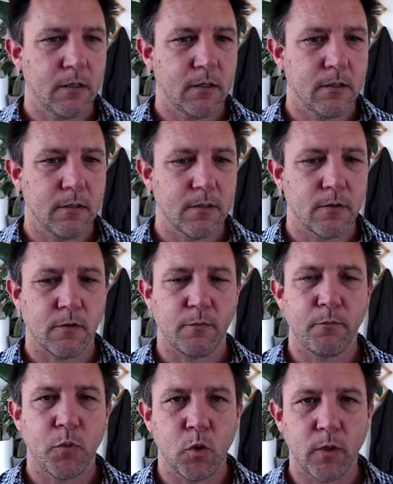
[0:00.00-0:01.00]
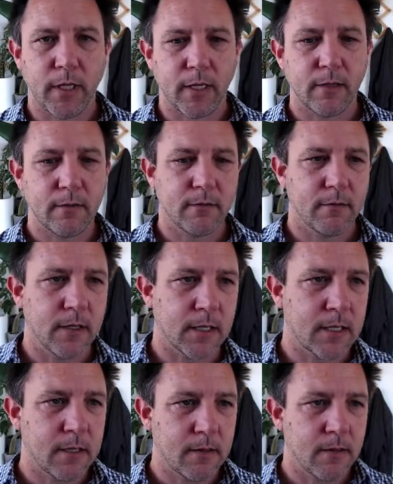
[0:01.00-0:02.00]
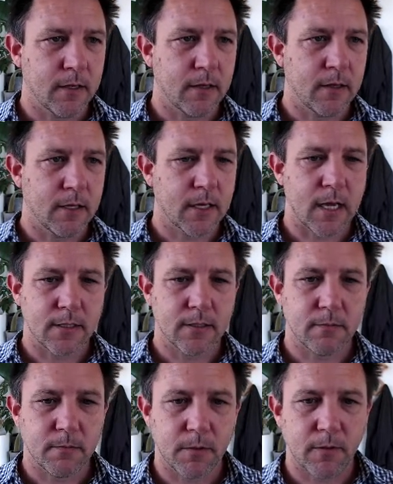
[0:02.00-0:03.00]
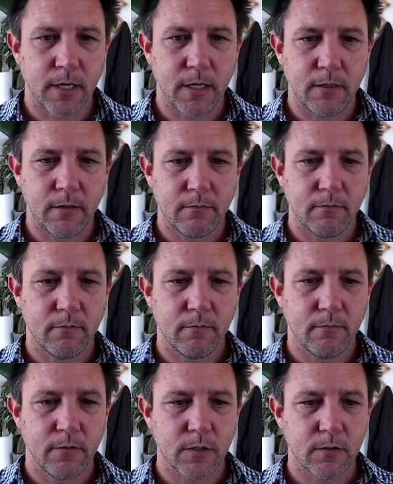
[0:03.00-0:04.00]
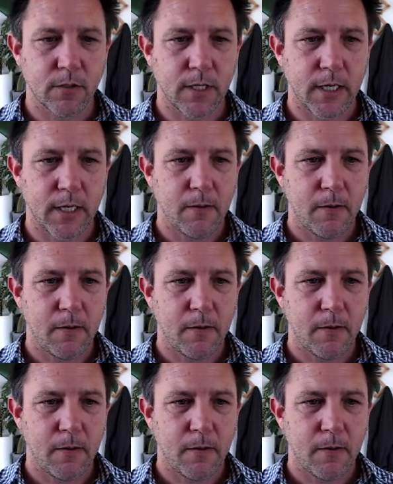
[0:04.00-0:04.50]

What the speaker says: And sort of pulling the customer in visually.